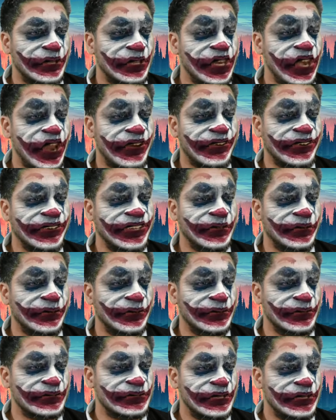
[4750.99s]
Laurie
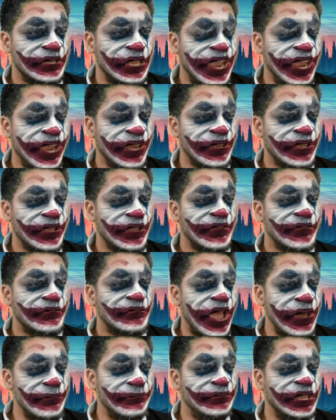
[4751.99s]
Rose and
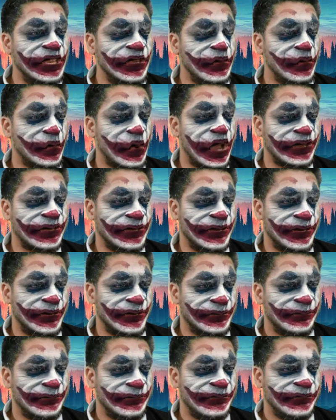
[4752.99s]
Fabian Wagner,